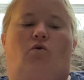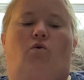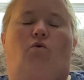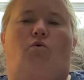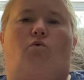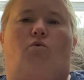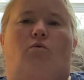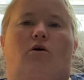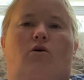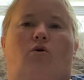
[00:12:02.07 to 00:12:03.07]

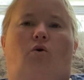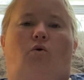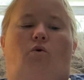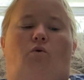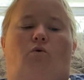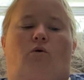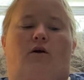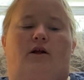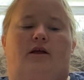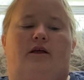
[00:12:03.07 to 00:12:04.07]
Whoo! Whoo!
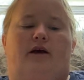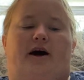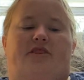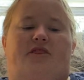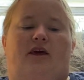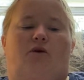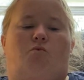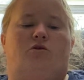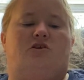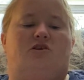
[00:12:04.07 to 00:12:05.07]
I think it
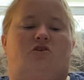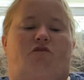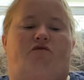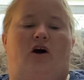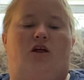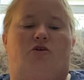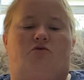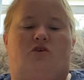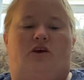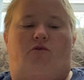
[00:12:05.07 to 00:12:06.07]
wants us to follow,
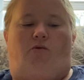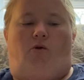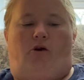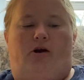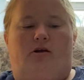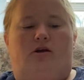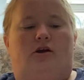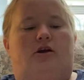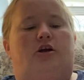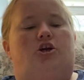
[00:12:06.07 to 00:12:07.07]
said Aurora.
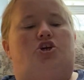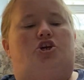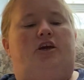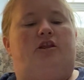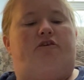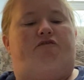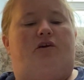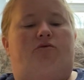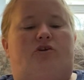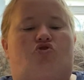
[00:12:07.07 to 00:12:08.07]
She and the
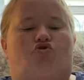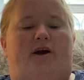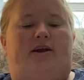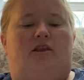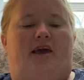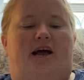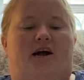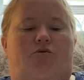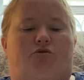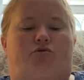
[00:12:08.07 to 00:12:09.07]
fairies tracked the
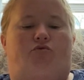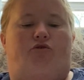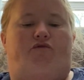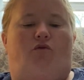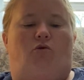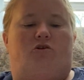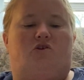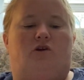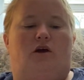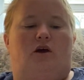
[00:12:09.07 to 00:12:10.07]
owl through the
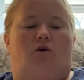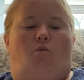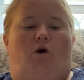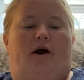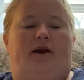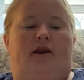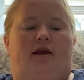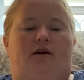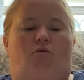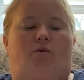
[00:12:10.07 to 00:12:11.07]
forest,
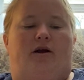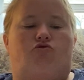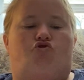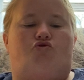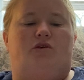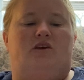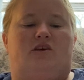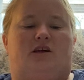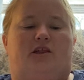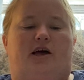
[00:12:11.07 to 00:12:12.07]
winding around
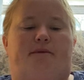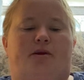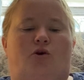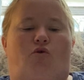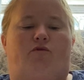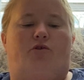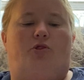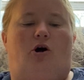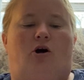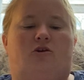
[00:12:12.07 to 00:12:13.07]
trees and climbing over
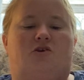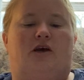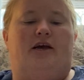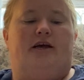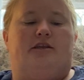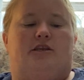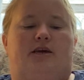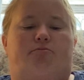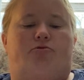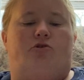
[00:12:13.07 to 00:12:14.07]
logs
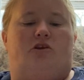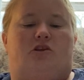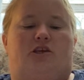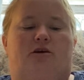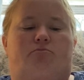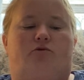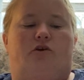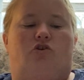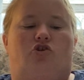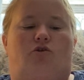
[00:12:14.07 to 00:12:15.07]
deeper and deeper
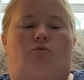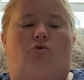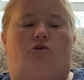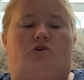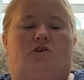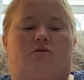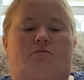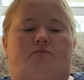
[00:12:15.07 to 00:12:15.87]
into the woods.